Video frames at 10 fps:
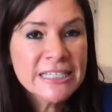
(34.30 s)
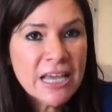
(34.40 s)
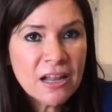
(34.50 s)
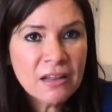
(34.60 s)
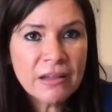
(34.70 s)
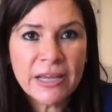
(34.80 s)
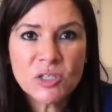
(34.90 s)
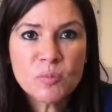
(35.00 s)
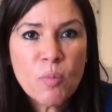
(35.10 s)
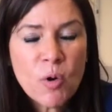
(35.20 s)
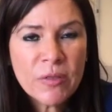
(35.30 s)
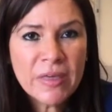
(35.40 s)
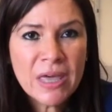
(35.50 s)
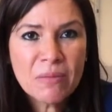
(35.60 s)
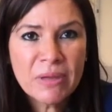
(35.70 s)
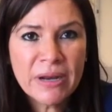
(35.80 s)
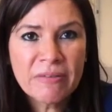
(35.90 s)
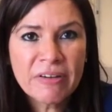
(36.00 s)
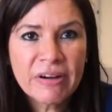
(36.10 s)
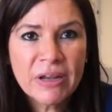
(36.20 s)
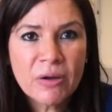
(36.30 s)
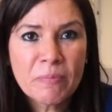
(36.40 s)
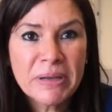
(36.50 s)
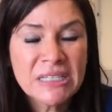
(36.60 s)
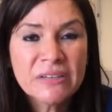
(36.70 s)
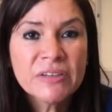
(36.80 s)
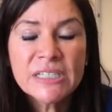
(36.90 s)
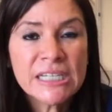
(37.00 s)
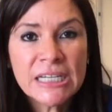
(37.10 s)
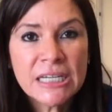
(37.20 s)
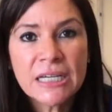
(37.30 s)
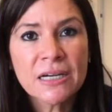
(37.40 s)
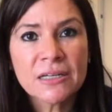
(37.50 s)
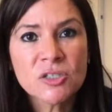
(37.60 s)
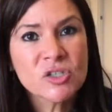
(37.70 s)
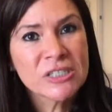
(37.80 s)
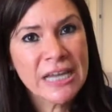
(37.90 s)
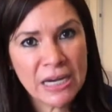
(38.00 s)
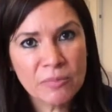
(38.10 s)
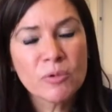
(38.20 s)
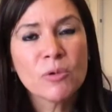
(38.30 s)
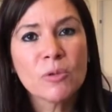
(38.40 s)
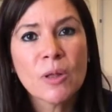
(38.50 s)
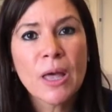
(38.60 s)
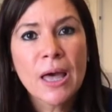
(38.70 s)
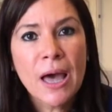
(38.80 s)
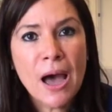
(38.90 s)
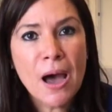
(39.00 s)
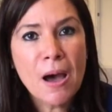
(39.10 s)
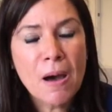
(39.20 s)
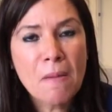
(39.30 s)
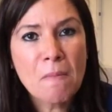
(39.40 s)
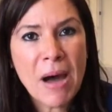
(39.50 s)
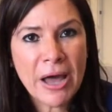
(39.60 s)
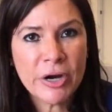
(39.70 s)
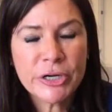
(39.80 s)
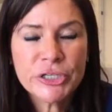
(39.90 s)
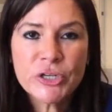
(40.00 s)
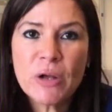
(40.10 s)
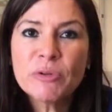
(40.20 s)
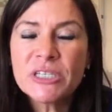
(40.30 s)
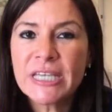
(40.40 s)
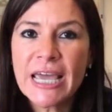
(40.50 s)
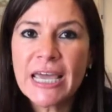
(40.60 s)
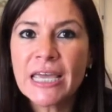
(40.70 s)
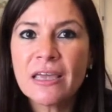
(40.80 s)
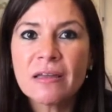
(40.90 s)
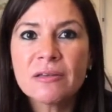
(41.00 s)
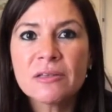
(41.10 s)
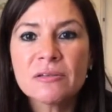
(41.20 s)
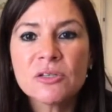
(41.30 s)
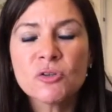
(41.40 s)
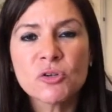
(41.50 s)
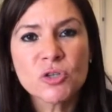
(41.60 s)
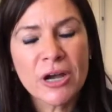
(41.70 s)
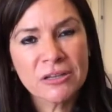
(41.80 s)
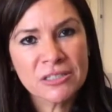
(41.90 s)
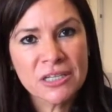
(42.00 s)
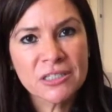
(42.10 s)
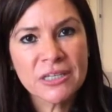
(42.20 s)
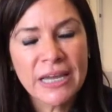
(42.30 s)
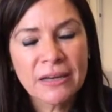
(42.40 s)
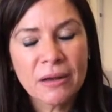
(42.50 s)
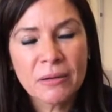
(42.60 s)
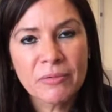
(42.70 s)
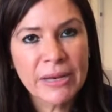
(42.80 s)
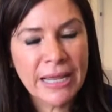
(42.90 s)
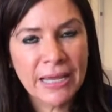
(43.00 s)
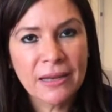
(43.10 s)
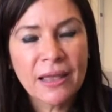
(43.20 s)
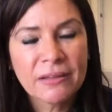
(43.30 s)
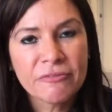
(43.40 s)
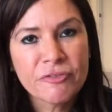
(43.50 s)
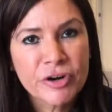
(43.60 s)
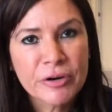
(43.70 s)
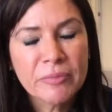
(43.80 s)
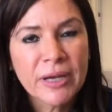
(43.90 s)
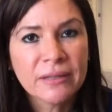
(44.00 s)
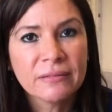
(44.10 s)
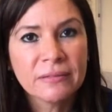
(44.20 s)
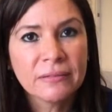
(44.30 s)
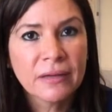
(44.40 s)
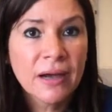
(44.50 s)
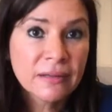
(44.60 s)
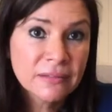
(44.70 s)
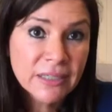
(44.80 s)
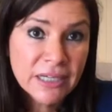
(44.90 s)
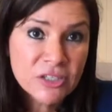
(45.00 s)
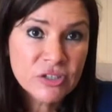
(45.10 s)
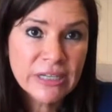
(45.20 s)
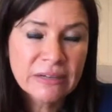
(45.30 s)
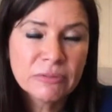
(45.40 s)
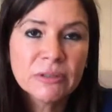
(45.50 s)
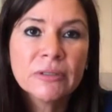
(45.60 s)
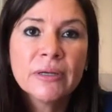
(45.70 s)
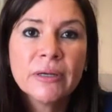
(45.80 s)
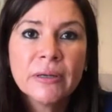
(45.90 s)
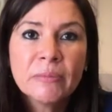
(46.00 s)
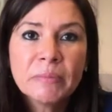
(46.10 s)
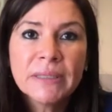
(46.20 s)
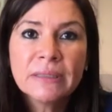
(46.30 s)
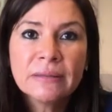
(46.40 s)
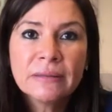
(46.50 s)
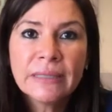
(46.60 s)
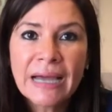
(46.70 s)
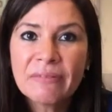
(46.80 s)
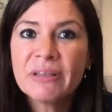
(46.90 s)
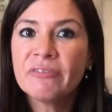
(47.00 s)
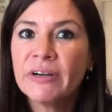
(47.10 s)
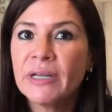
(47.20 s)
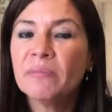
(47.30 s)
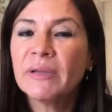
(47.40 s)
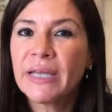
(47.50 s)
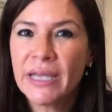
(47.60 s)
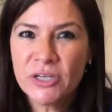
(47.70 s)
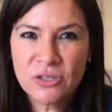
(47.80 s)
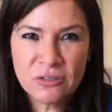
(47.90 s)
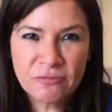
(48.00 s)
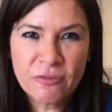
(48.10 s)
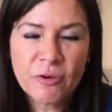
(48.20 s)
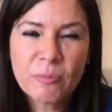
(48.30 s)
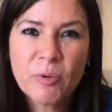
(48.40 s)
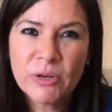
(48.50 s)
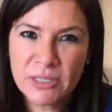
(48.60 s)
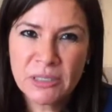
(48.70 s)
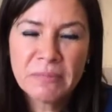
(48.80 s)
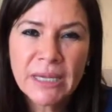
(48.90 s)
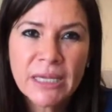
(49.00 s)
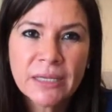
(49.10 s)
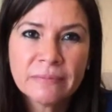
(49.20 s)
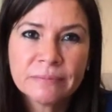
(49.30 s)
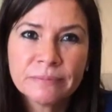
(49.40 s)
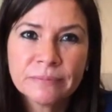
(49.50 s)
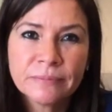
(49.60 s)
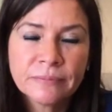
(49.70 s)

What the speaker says: sell, export them in a very competitively sustainable manner. So I would say those concepts can relate at the firm, at the country level, but they have different implications for policy making.